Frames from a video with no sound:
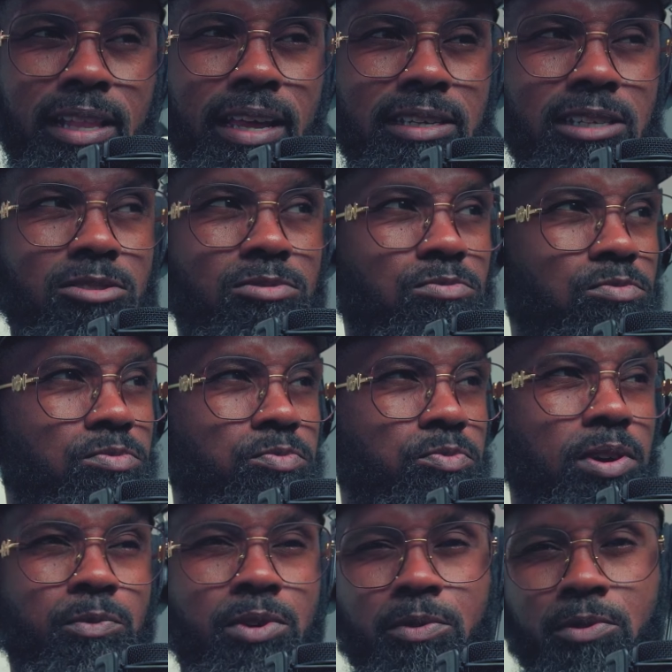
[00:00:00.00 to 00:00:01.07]
Like
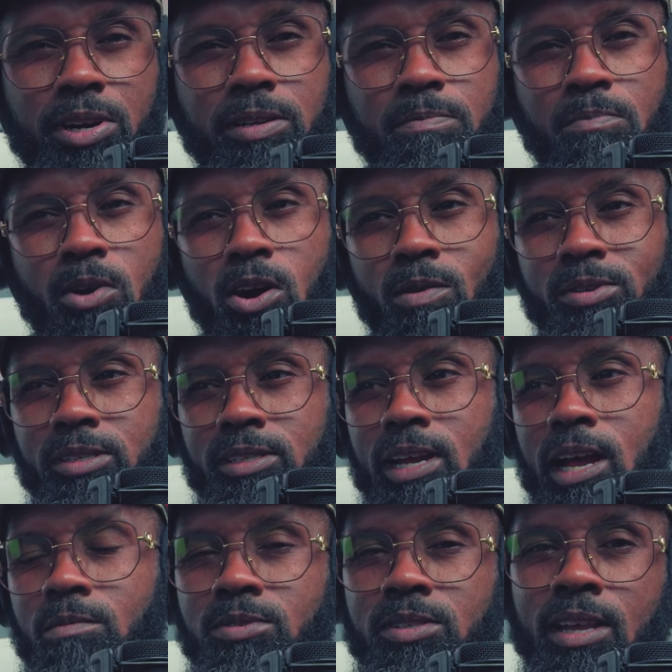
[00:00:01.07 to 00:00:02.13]
when we were in
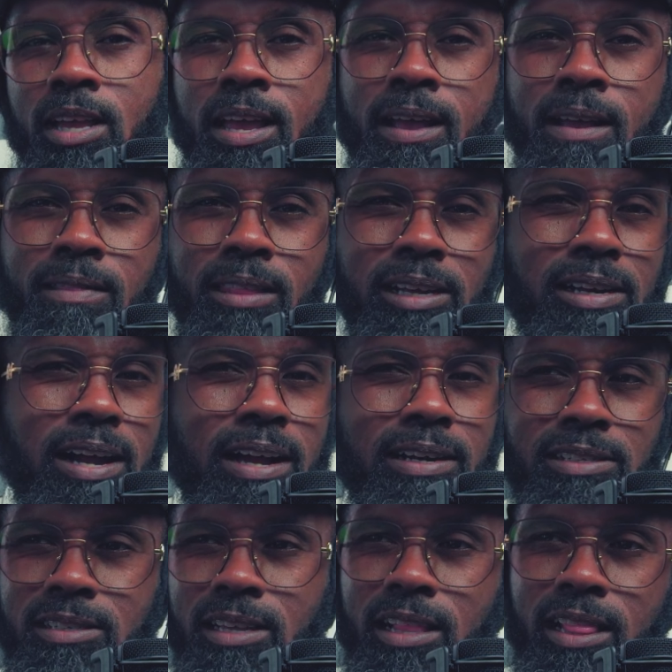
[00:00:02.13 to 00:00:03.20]
barbershops, they kind
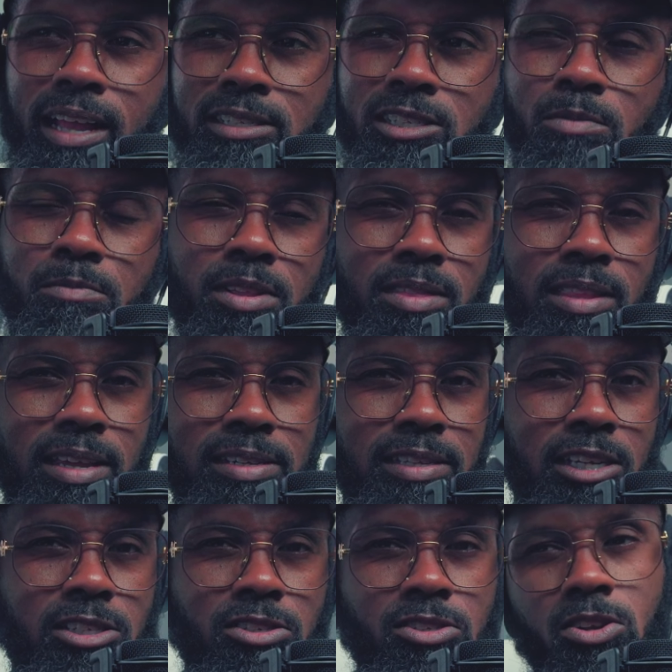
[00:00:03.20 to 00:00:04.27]
of say like some of the things
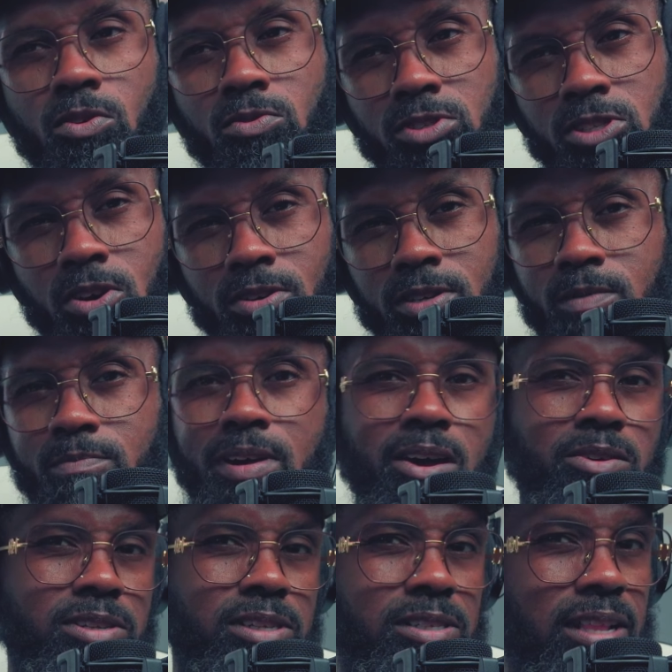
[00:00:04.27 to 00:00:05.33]
that you don't talk
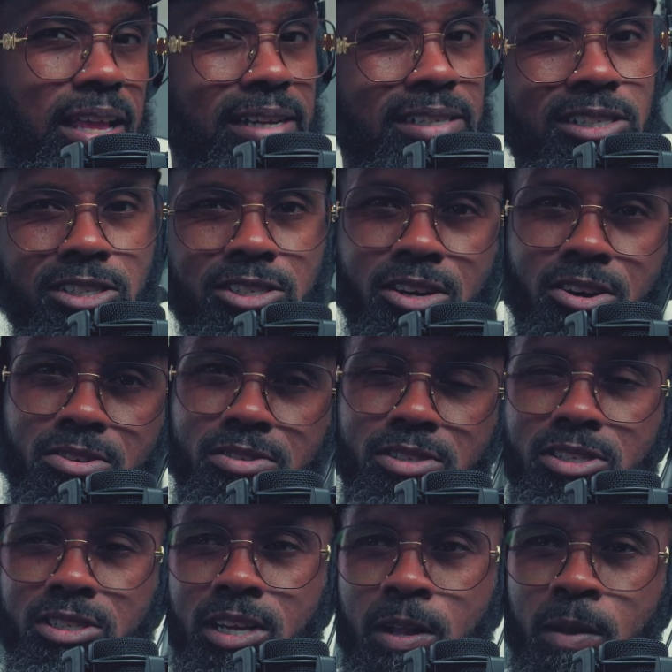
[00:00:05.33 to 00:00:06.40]
about is like
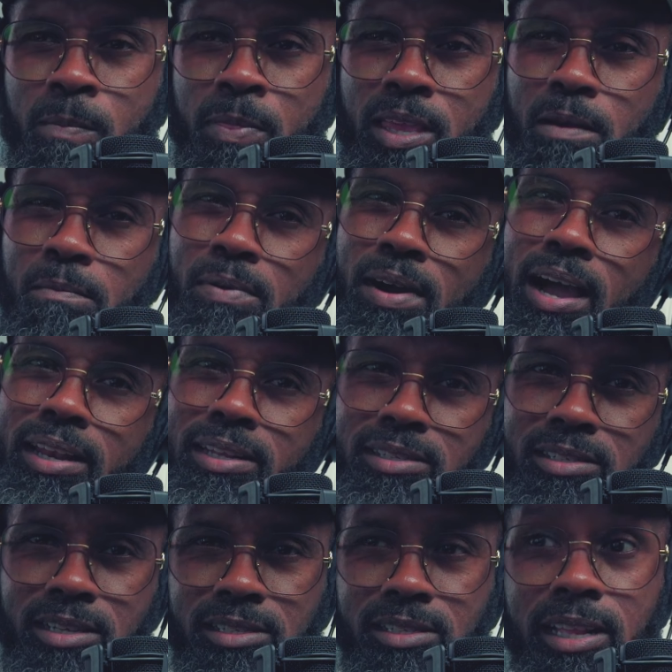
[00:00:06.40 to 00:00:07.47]
church and
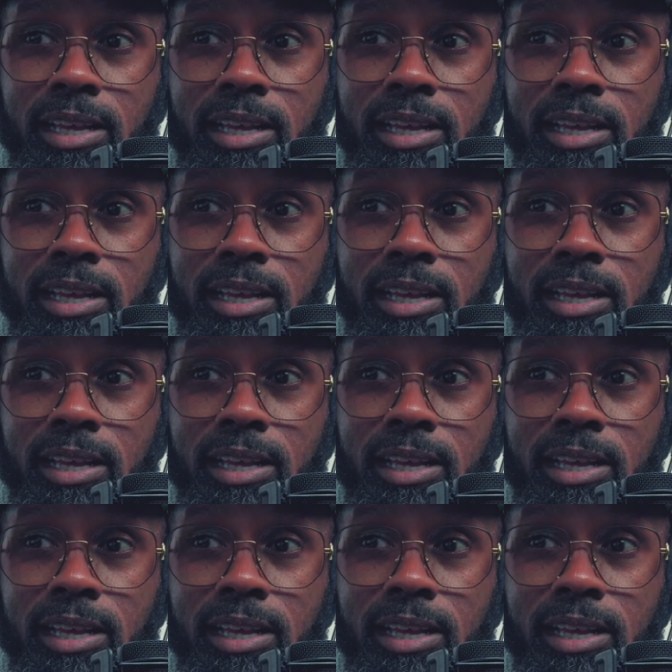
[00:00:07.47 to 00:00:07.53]
politics.